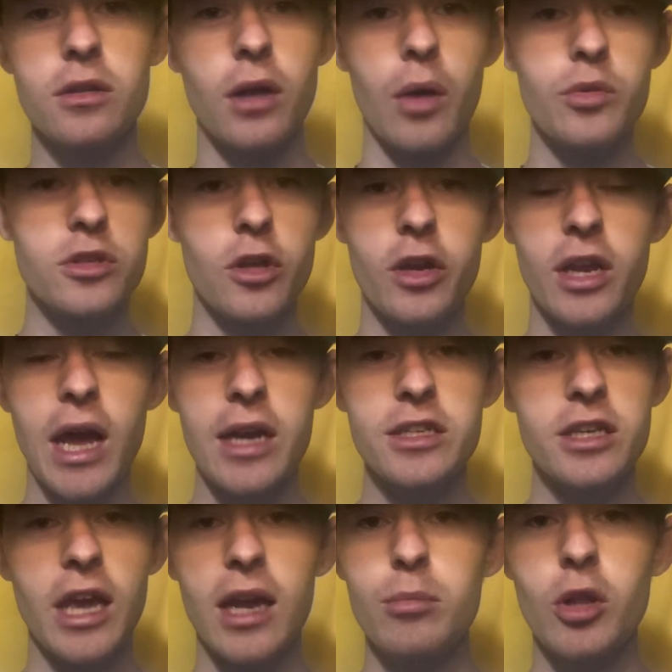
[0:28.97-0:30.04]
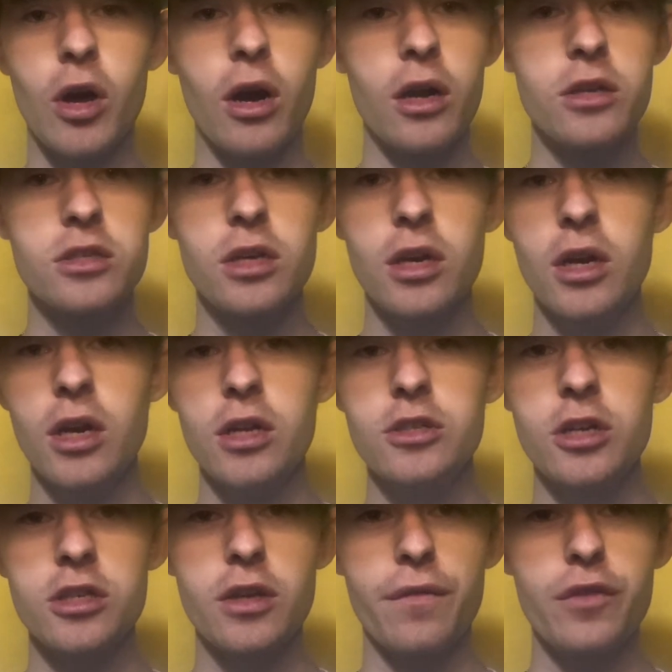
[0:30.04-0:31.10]
I was looking at his game logs
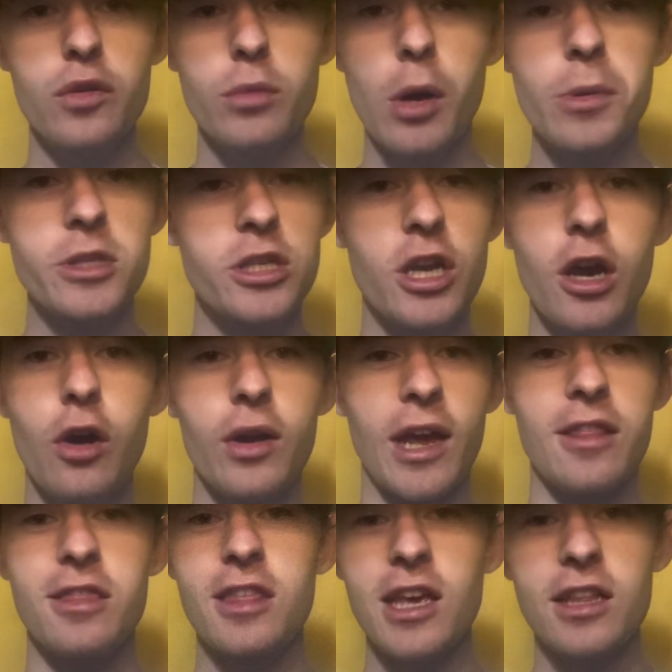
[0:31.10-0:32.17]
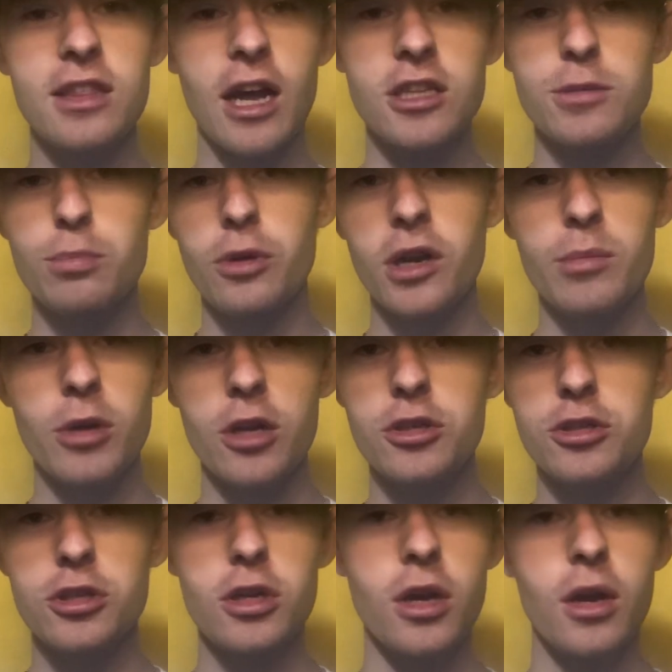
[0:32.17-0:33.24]
just a few moments ago, and I think that's pretty
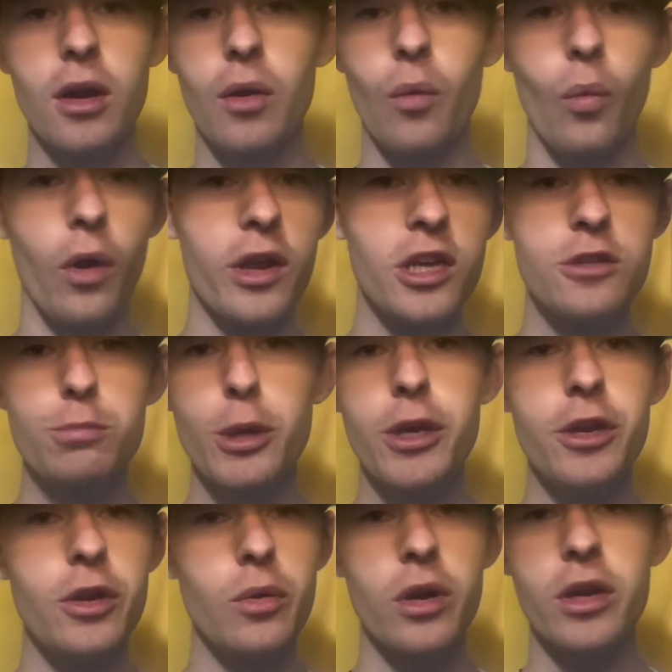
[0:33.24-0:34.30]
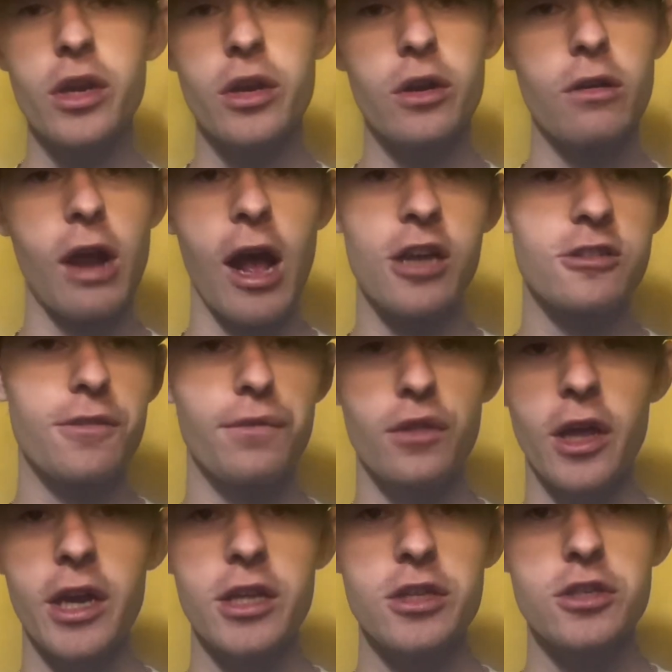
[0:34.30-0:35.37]
much what he's been doing here as of
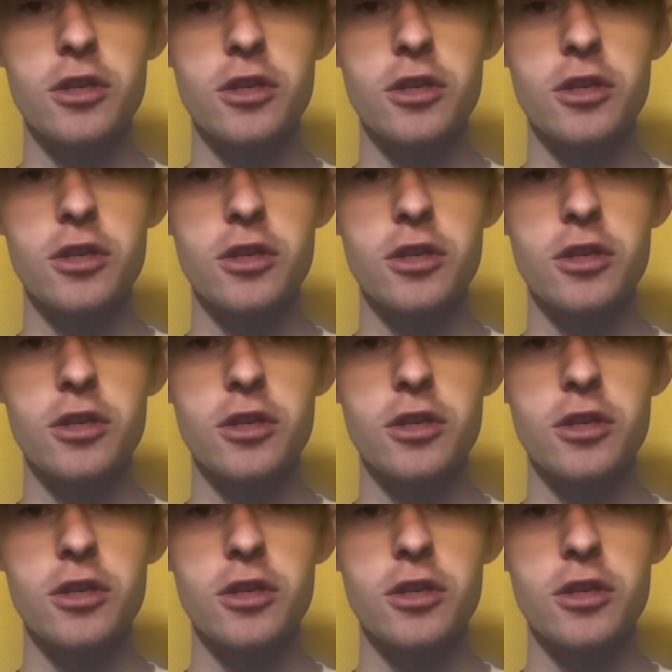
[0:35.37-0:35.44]
late.